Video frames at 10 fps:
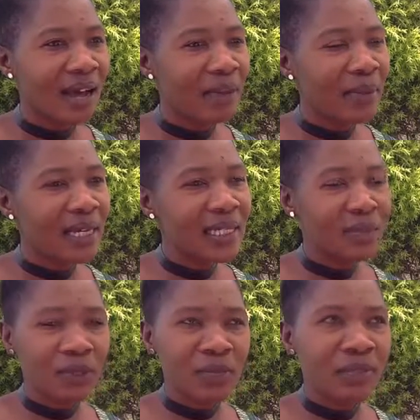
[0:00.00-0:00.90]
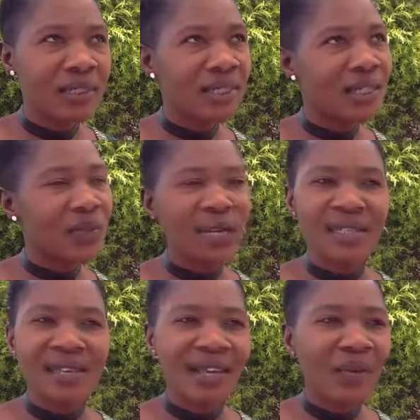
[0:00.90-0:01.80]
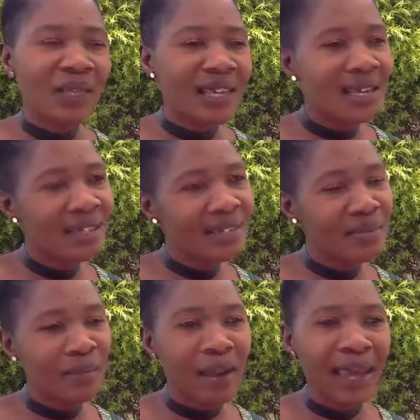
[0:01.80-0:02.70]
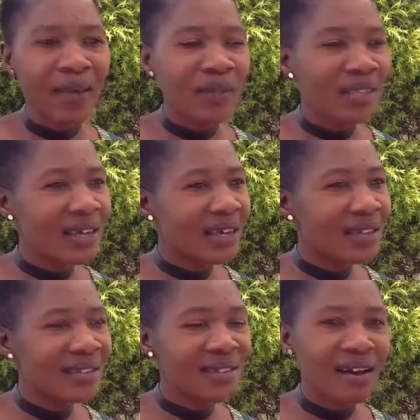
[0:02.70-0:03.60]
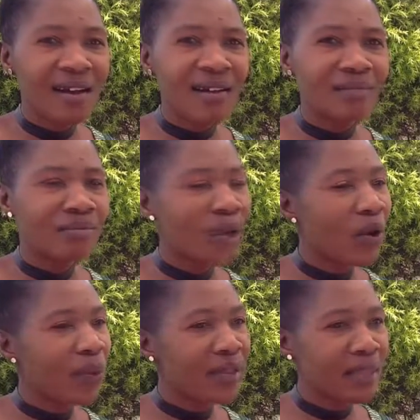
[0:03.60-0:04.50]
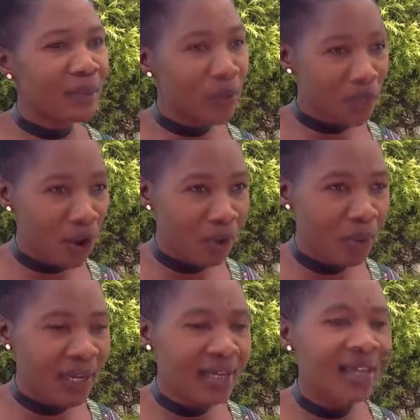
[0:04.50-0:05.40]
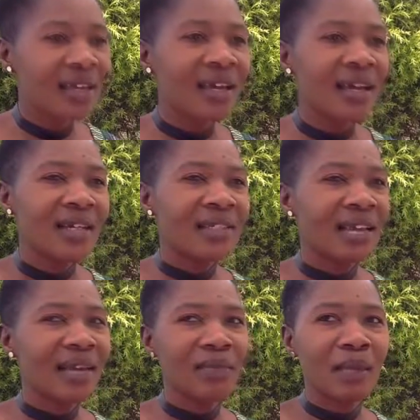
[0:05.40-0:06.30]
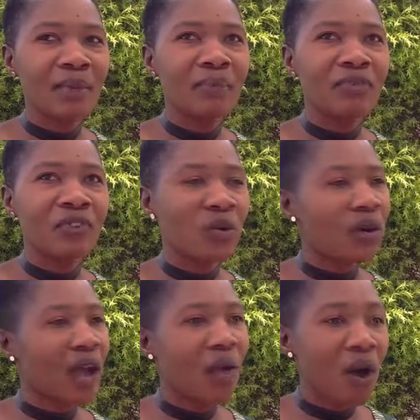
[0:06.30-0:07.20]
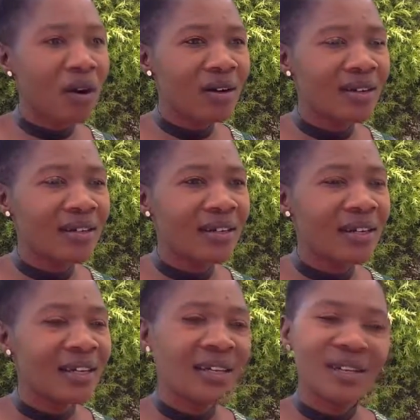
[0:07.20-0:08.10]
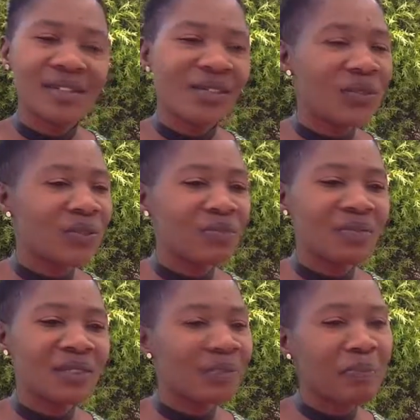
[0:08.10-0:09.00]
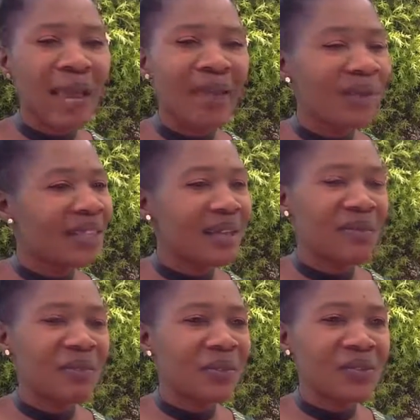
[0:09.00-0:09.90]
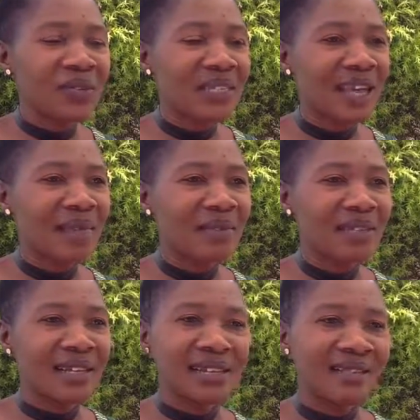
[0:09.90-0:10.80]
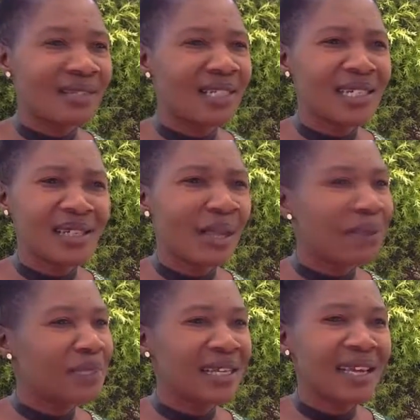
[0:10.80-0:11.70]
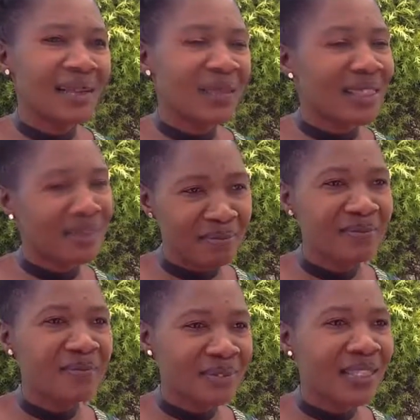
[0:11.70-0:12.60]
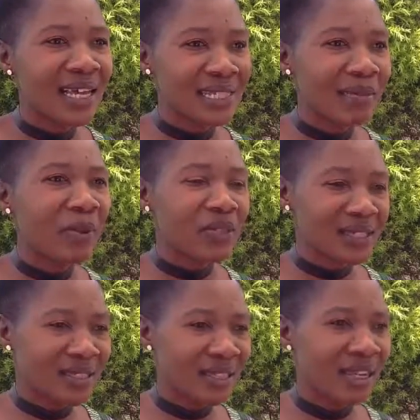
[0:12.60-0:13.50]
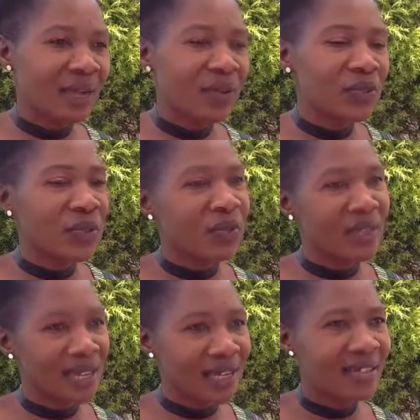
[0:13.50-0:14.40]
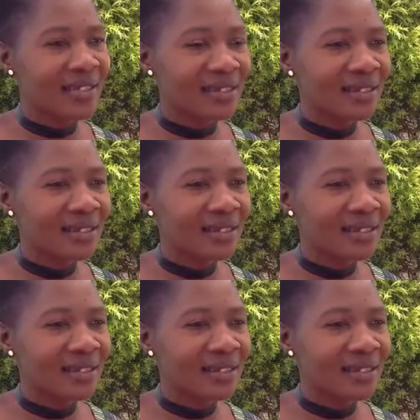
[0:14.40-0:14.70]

My responsibilities were singing with kids, playing with kids, helping them with homework, taking them for a walk, playing with them most of the times, and teaching them singing with them. That's the most thing I was doing with the kids.